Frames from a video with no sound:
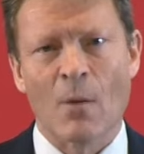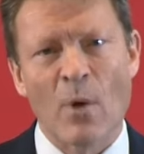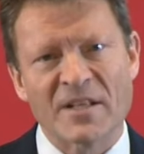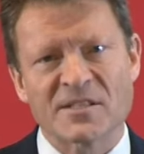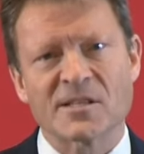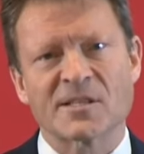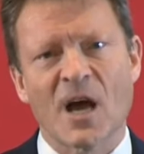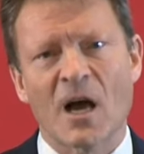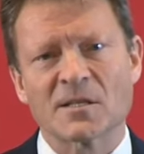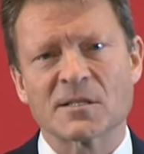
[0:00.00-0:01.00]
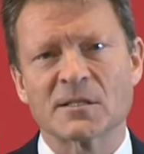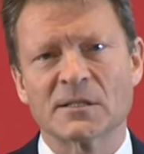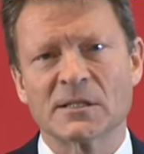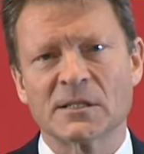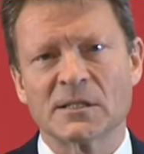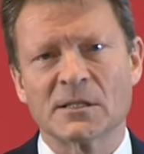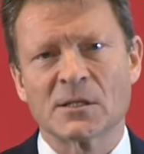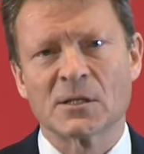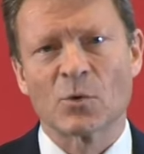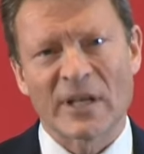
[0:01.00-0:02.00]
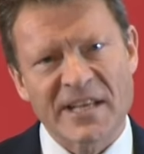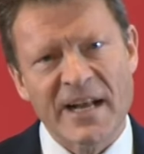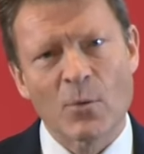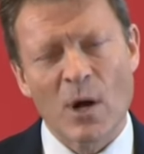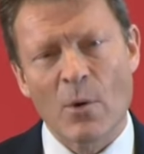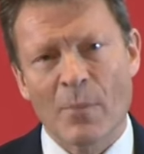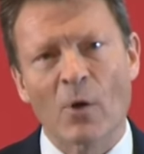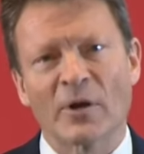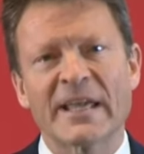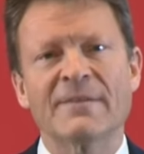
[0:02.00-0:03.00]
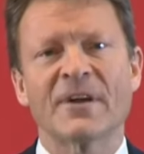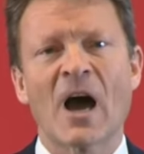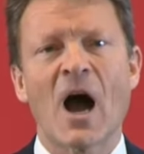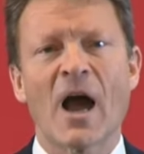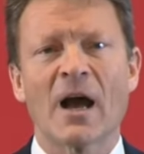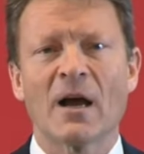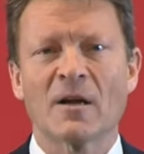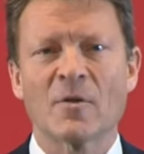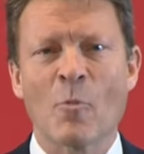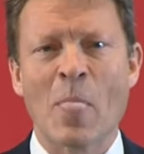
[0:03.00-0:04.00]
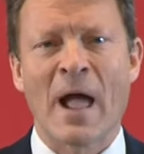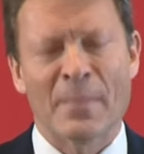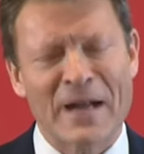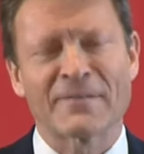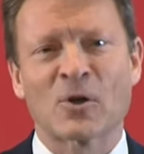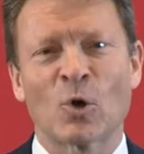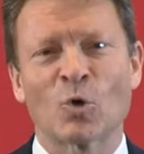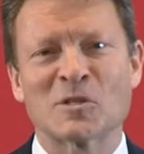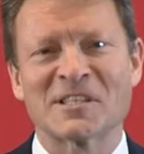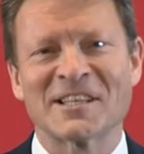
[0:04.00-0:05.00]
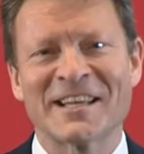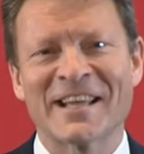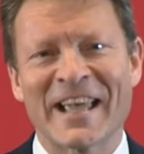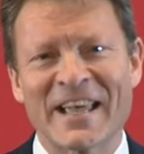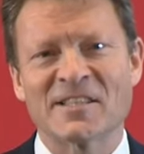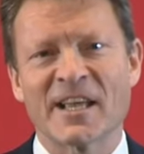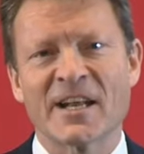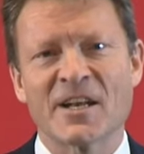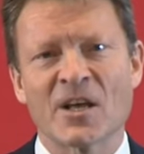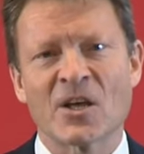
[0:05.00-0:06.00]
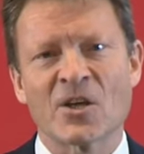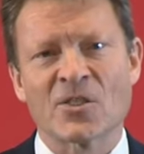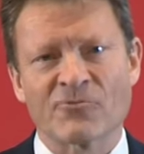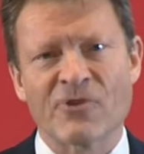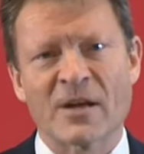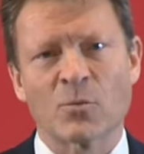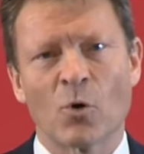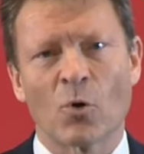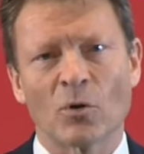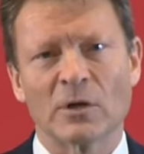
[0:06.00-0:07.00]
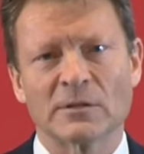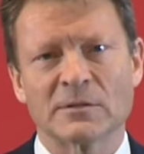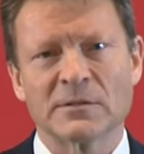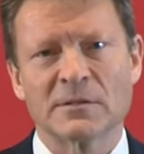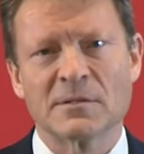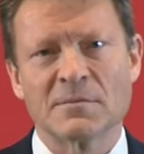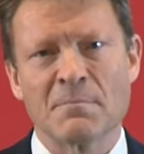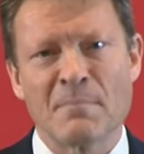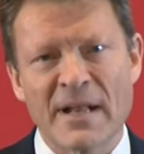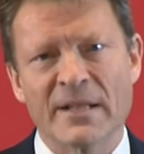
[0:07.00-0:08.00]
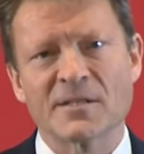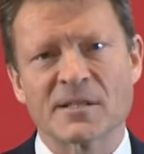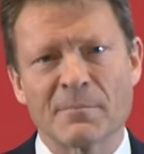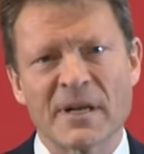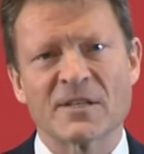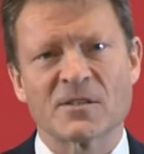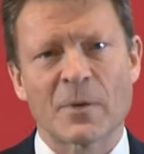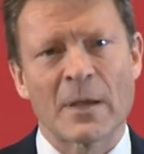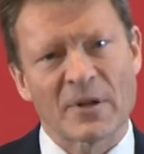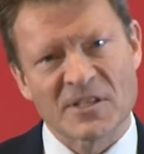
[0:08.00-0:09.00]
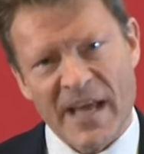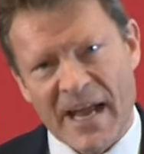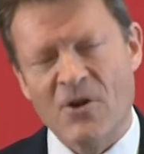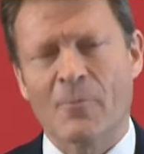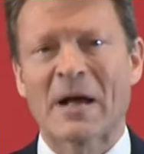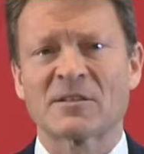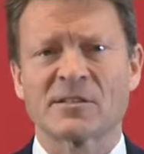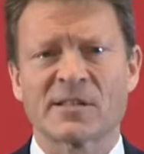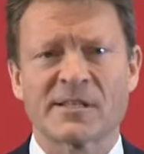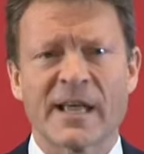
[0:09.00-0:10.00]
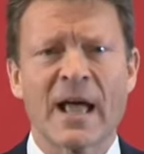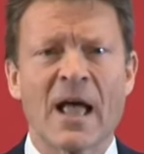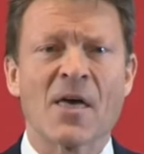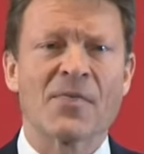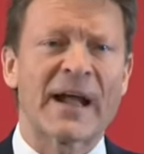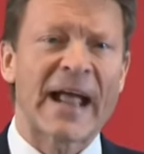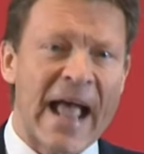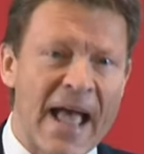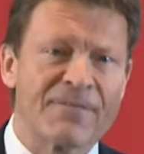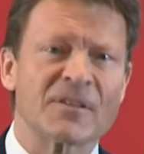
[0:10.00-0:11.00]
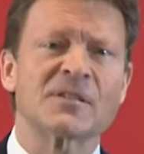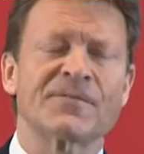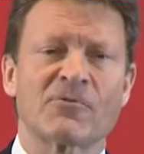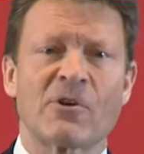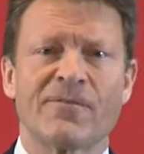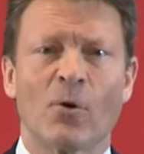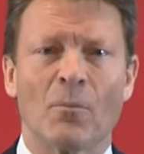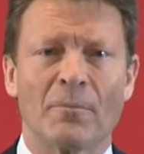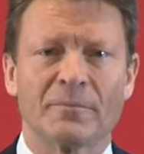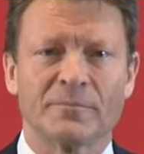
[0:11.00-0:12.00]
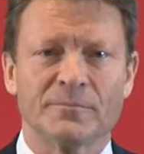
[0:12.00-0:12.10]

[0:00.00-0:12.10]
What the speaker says: And where does this start? Well, I'll tell you where we're polling even higher. And that, of course, is in the Red Wall. Millions and millions of people, as they hear about us, they say, thank heavens for reform.